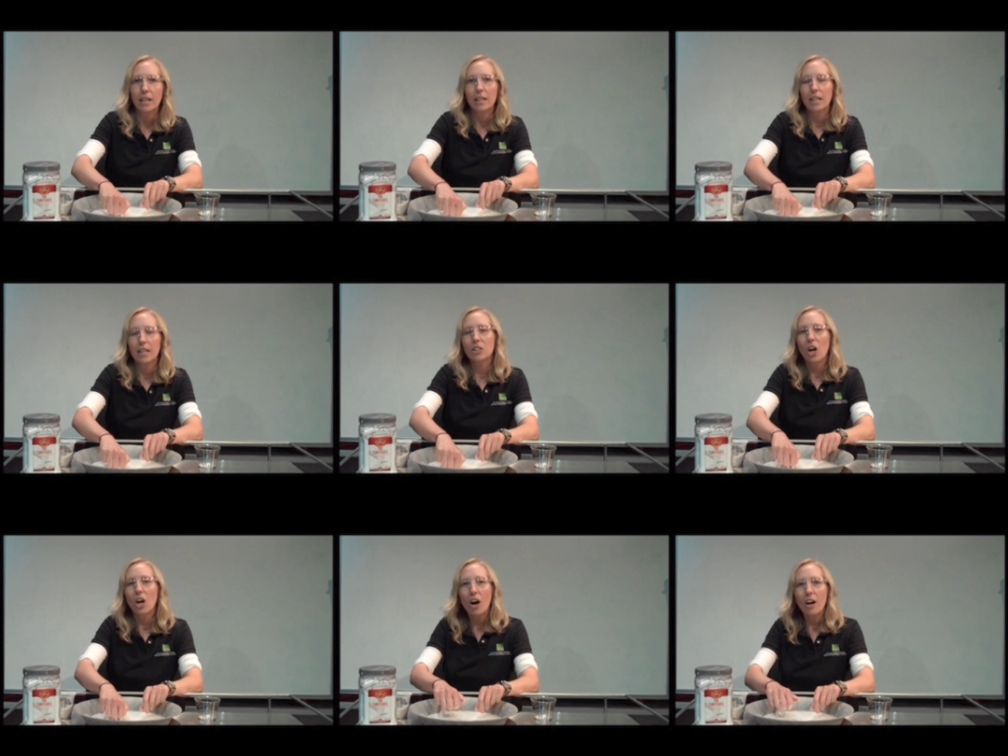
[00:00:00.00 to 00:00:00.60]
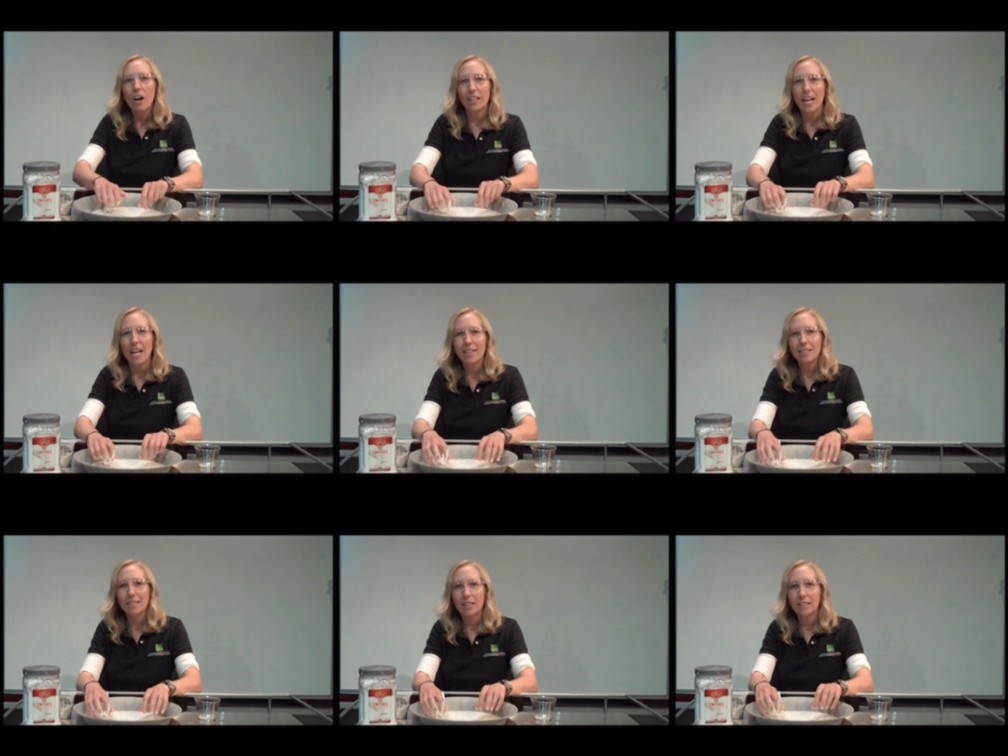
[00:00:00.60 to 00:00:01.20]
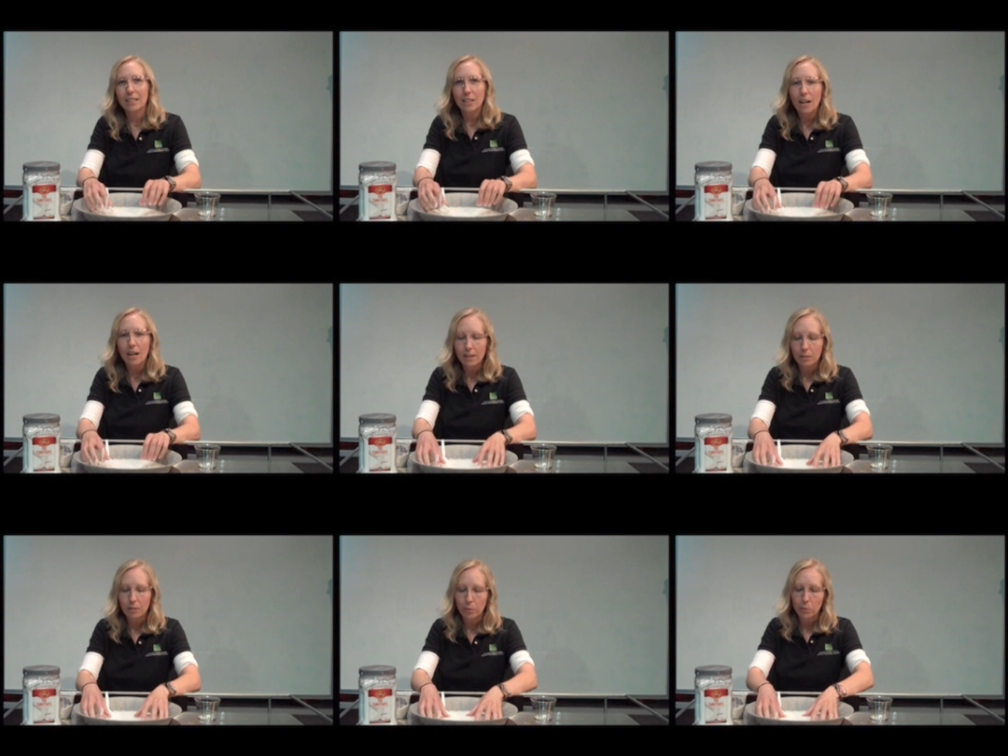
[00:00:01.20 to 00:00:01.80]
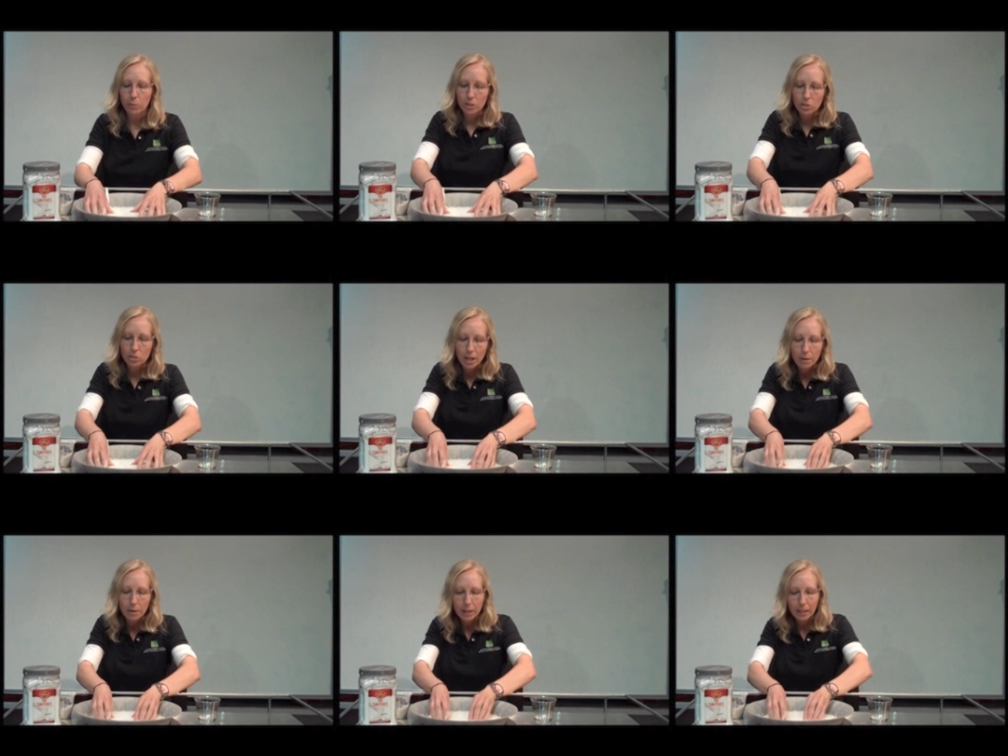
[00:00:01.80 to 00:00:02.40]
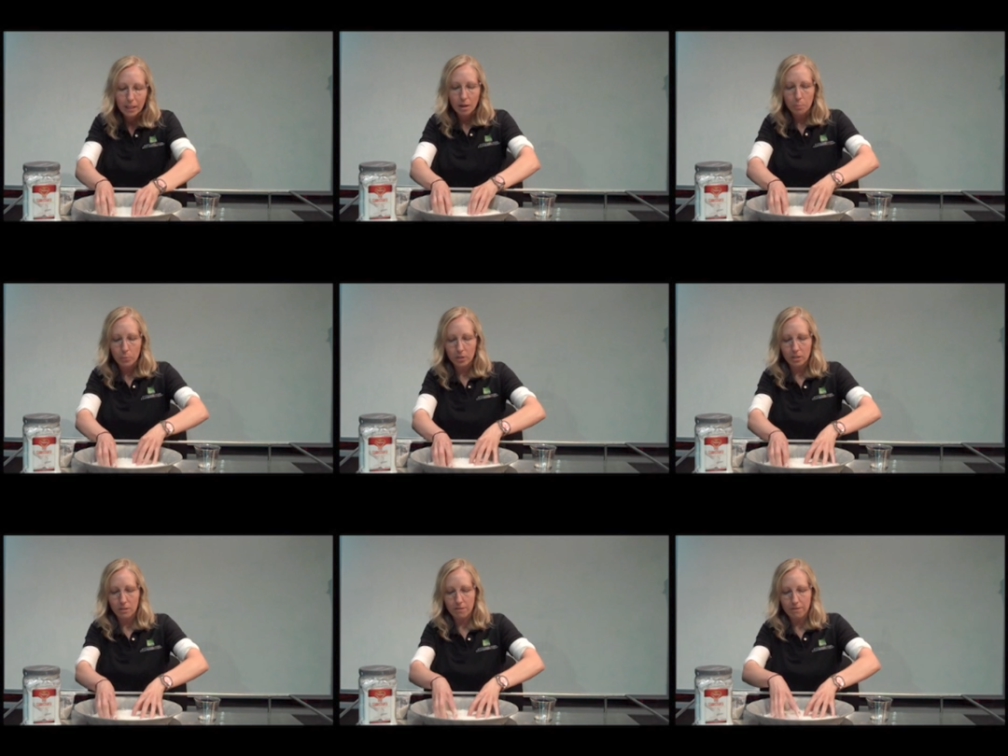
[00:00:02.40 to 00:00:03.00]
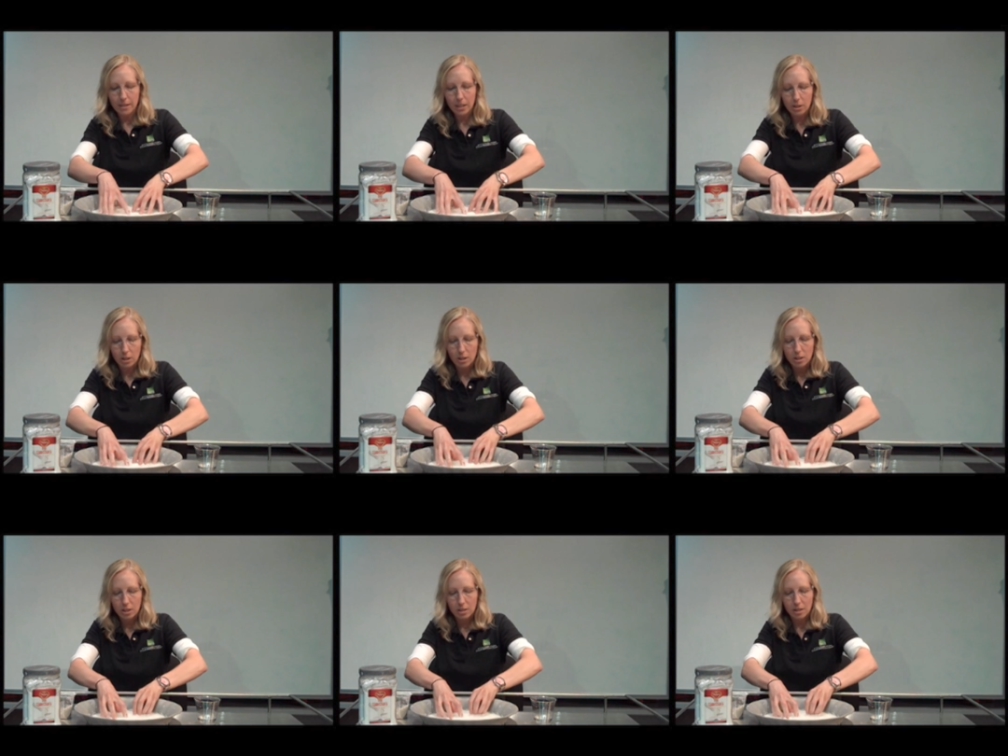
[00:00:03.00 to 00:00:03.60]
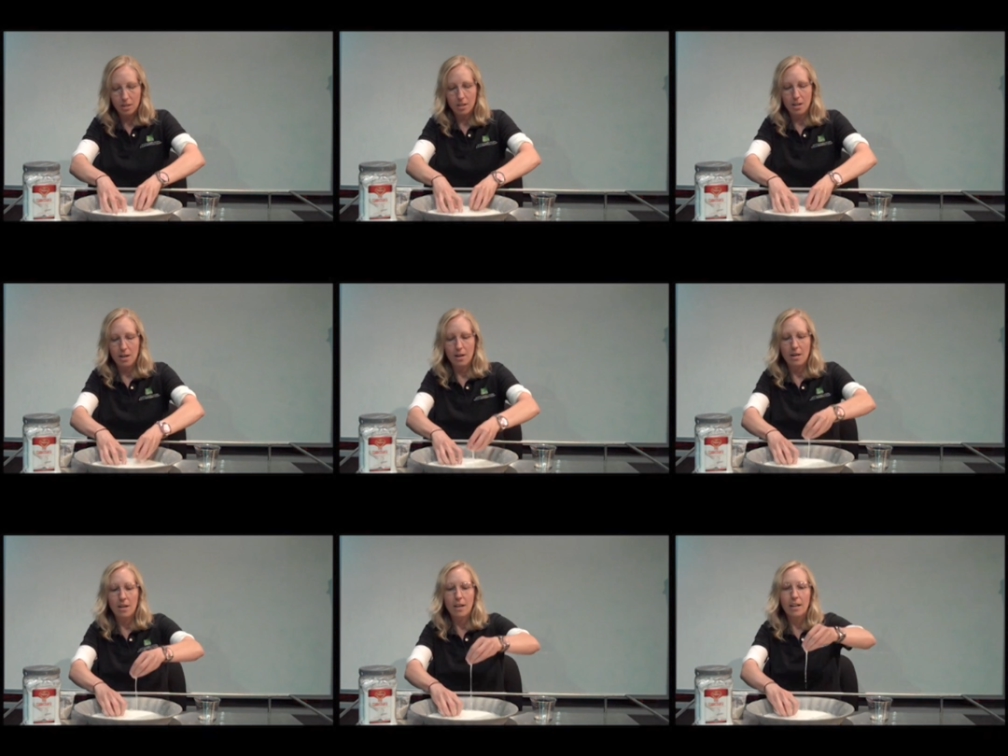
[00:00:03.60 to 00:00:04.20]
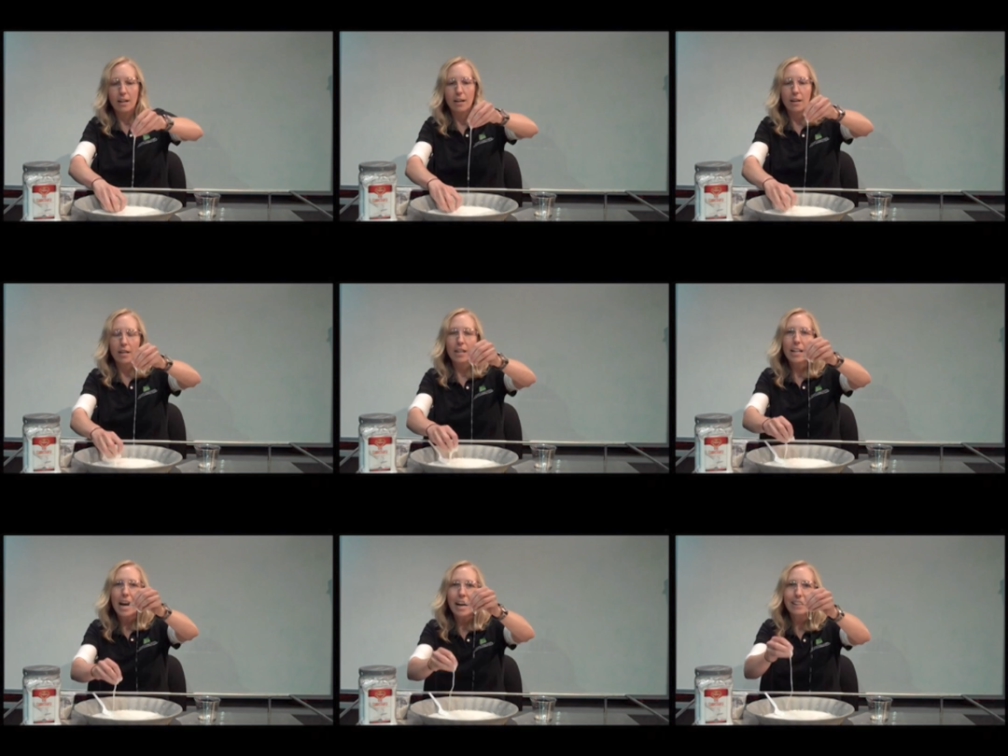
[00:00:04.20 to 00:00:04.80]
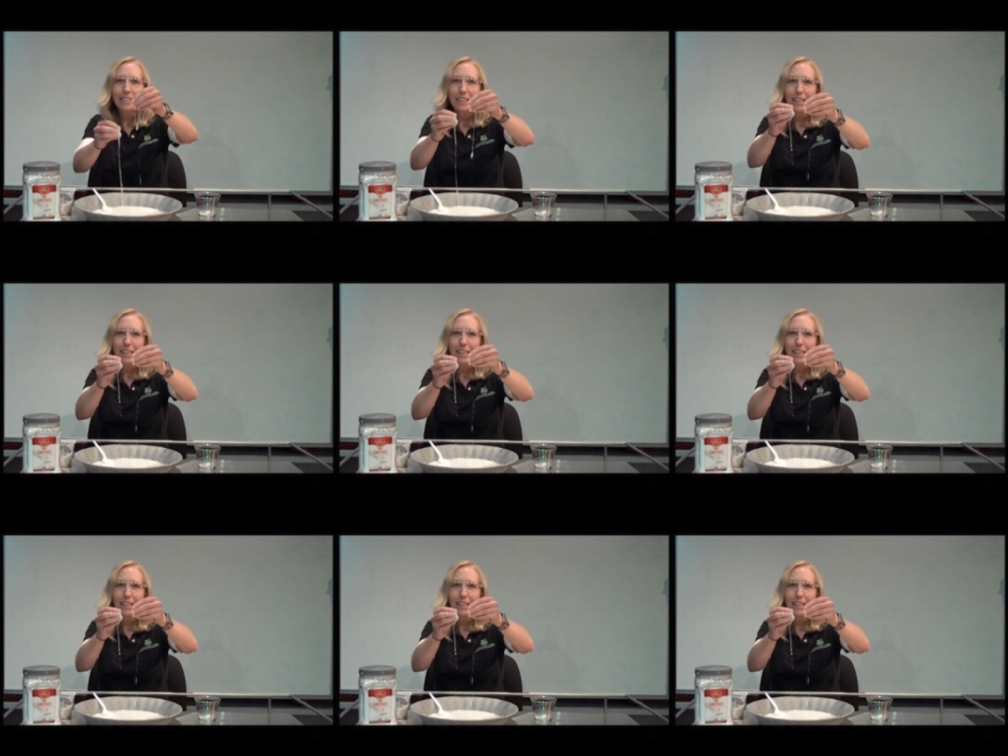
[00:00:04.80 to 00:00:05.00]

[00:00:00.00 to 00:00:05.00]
it's hard, it acts like a solid, but when you try to pick it up with your fingers, it acts